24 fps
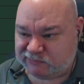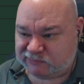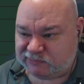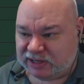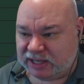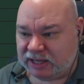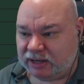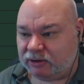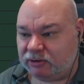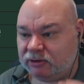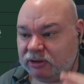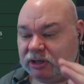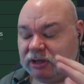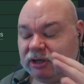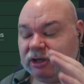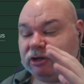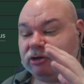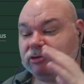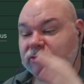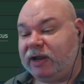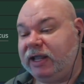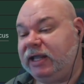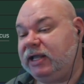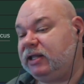Now,
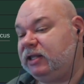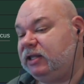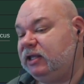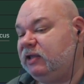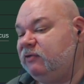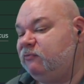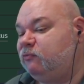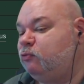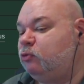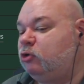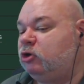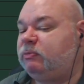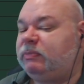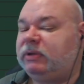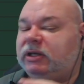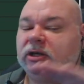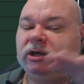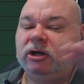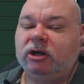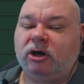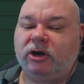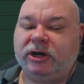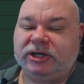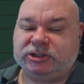Great Cleave would have been
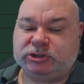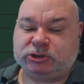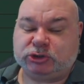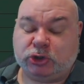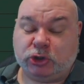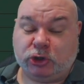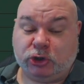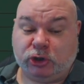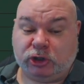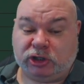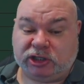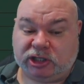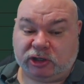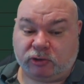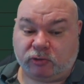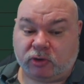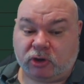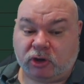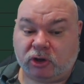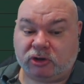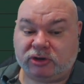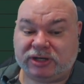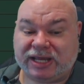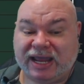nice earlier
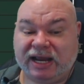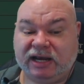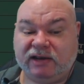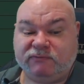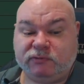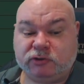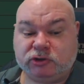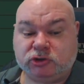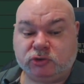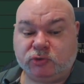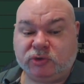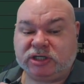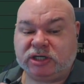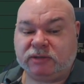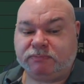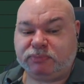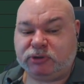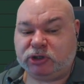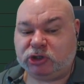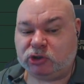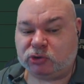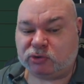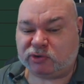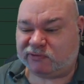on, and if you're doing a
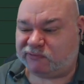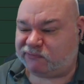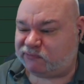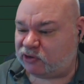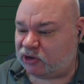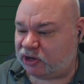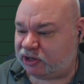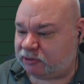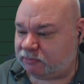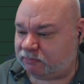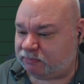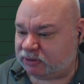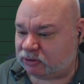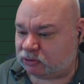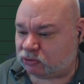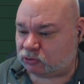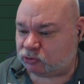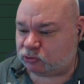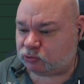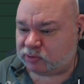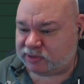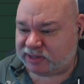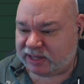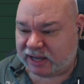pure fighter build
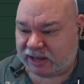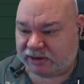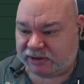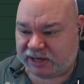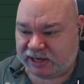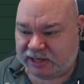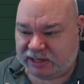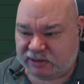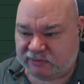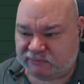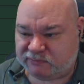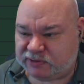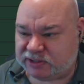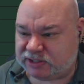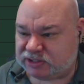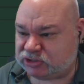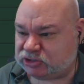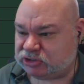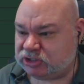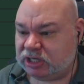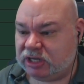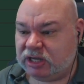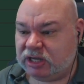without any of this,